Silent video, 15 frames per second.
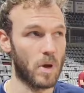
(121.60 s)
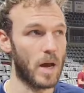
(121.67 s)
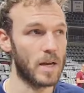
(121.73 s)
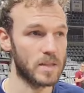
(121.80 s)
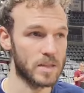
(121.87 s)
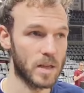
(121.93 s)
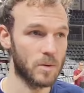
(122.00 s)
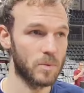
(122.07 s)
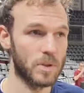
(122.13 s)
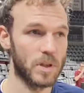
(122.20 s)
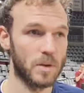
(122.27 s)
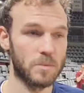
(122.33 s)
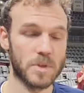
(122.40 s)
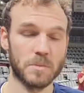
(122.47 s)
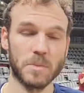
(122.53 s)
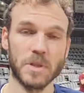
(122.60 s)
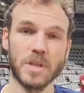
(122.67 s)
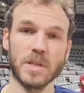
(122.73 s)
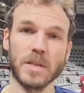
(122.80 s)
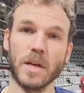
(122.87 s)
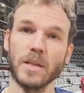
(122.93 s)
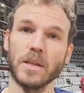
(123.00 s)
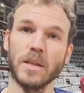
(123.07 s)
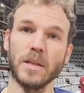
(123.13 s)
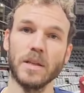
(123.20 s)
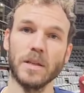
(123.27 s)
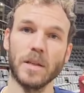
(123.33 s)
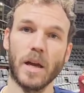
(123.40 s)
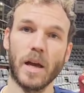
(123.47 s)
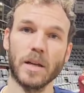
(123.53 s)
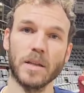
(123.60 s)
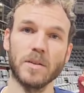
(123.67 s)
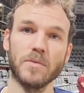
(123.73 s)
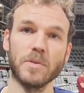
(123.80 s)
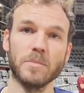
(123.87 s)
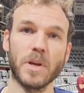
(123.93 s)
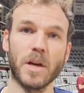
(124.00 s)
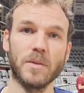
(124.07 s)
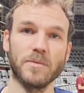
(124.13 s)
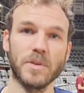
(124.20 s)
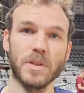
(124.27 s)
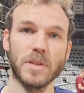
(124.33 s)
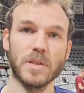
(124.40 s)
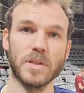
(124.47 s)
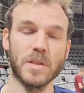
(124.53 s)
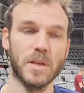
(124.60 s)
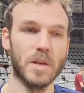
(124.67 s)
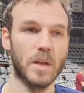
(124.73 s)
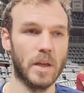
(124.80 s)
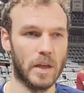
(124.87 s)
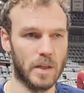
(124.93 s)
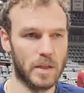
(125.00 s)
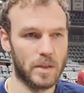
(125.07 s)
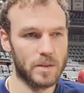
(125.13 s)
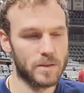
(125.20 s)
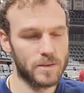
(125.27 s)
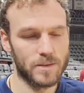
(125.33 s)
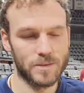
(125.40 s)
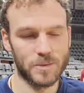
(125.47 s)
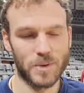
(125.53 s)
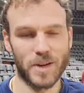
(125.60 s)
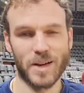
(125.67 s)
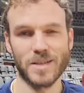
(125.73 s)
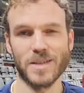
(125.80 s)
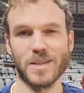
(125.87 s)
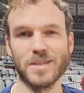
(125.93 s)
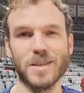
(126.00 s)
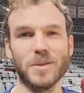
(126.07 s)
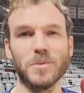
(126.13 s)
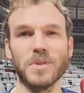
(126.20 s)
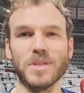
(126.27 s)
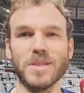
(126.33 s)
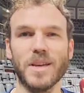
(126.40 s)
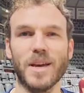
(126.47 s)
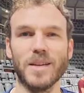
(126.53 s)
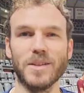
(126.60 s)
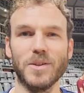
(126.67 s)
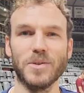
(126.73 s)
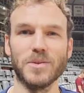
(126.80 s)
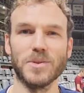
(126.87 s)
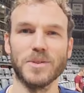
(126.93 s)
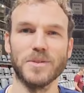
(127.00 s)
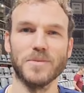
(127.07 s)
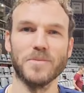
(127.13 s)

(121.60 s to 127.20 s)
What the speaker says: I'll stay with them as much as I can. I'll give them confidence. And then, as I said, we'll see how it goes.